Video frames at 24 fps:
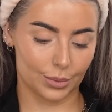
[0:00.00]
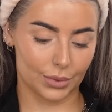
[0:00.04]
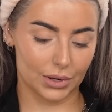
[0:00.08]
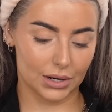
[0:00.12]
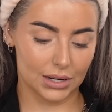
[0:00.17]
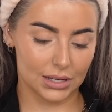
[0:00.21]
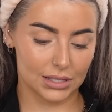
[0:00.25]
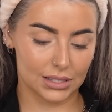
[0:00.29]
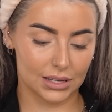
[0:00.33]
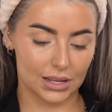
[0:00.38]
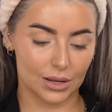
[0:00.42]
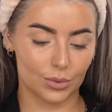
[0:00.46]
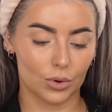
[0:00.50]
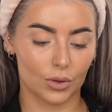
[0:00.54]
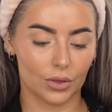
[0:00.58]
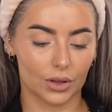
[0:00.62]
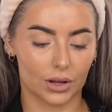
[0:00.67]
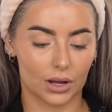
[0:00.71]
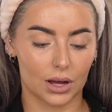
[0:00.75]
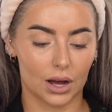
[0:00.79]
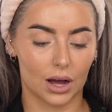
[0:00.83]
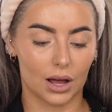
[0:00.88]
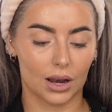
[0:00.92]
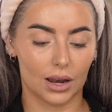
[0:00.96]
I'm gonna see what
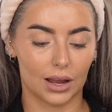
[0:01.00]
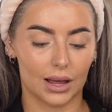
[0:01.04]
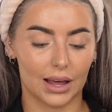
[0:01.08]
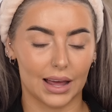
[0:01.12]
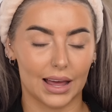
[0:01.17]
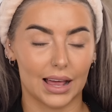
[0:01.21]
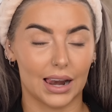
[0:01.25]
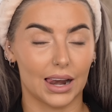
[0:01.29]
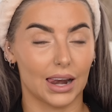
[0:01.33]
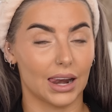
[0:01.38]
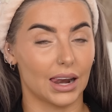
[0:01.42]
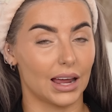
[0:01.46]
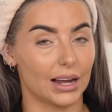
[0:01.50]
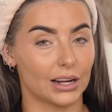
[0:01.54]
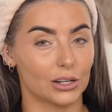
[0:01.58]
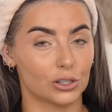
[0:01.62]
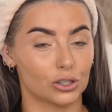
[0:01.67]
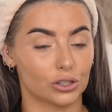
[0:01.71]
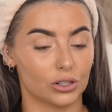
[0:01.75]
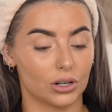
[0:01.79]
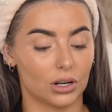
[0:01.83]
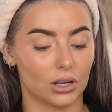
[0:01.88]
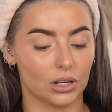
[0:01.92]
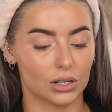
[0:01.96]
the color
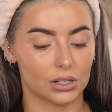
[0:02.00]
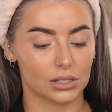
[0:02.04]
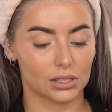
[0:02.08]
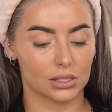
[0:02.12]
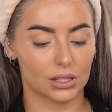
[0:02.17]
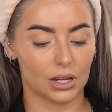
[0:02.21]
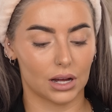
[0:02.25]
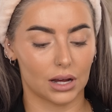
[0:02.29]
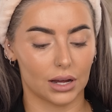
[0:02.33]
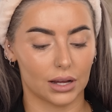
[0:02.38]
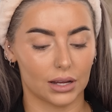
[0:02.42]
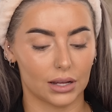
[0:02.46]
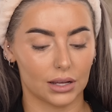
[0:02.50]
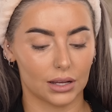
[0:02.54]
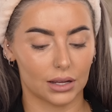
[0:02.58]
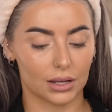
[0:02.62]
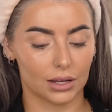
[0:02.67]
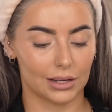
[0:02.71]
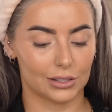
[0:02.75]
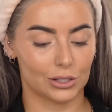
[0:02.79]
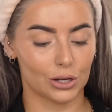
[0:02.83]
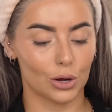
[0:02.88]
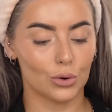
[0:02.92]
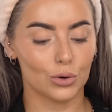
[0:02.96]
Electra looks
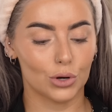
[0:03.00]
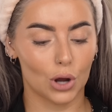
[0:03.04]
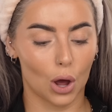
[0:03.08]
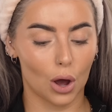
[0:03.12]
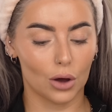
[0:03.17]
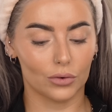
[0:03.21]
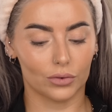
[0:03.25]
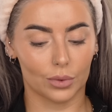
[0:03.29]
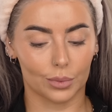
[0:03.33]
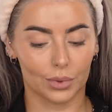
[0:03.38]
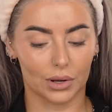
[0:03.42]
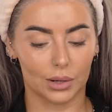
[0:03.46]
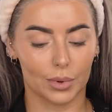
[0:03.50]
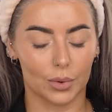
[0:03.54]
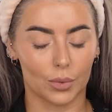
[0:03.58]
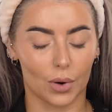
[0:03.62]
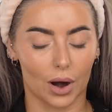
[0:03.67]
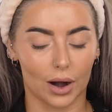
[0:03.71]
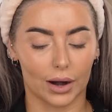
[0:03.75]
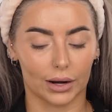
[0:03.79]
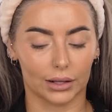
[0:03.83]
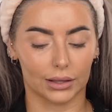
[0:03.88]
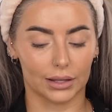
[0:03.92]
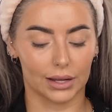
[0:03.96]
like. I don't know if I'm gonna be
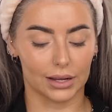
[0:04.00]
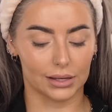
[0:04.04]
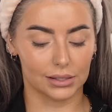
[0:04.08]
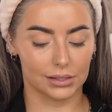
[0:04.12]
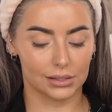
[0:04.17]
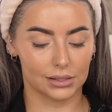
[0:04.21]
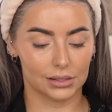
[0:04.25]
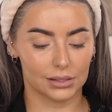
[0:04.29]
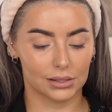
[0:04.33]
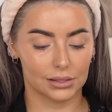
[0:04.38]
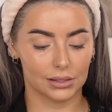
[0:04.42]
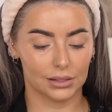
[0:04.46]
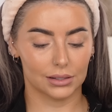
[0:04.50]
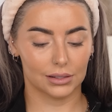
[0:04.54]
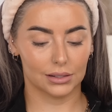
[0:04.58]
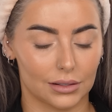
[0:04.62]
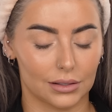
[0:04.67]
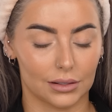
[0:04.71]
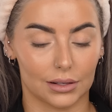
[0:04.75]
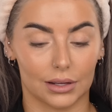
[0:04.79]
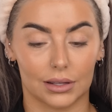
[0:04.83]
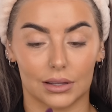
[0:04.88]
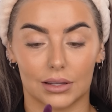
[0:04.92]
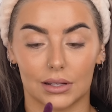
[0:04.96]
wearing this.
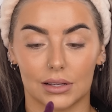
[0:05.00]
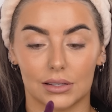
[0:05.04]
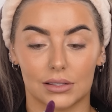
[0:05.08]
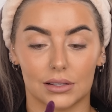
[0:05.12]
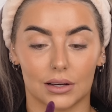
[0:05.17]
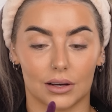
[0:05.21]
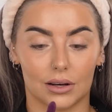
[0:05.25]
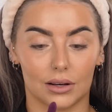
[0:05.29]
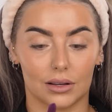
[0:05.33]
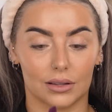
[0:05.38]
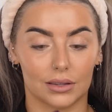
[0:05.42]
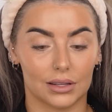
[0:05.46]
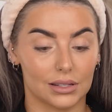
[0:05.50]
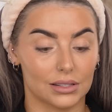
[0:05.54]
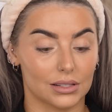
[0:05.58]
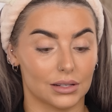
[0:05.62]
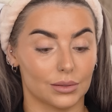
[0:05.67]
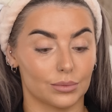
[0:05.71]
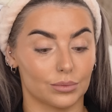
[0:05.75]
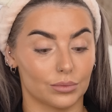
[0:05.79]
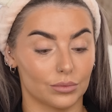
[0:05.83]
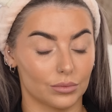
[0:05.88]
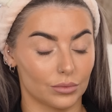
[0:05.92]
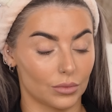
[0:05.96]
Like these are, these
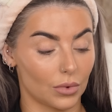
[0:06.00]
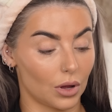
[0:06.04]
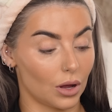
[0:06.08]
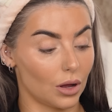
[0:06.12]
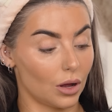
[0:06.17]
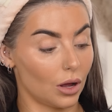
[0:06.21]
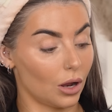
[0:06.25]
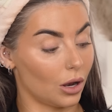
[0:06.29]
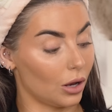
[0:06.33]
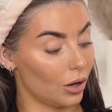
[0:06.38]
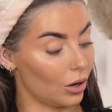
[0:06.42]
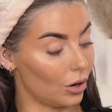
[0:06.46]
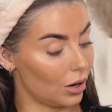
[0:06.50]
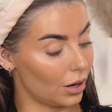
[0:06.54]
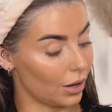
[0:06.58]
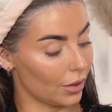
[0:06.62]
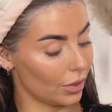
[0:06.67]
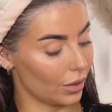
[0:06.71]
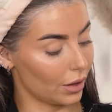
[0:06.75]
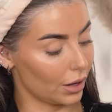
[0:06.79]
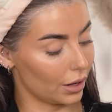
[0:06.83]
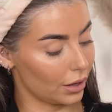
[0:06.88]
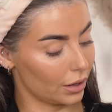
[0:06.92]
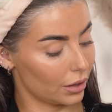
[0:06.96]
are a lot,
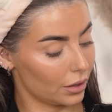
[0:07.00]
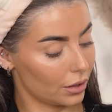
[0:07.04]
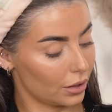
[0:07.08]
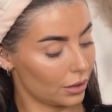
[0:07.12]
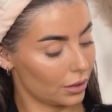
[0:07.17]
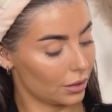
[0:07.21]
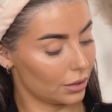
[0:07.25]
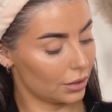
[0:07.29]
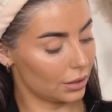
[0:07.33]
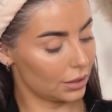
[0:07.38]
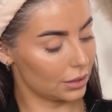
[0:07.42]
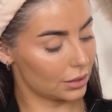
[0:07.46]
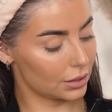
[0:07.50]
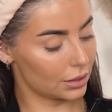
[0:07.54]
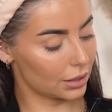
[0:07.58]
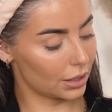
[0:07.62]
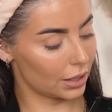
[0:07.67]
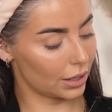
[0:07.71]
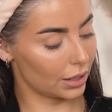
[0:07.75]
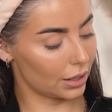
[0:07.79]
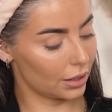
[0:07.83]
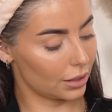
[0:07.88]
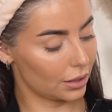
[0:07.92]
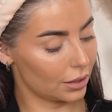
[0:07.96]
aren't they? Let's
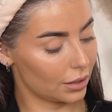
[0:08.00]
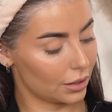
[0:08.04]
see.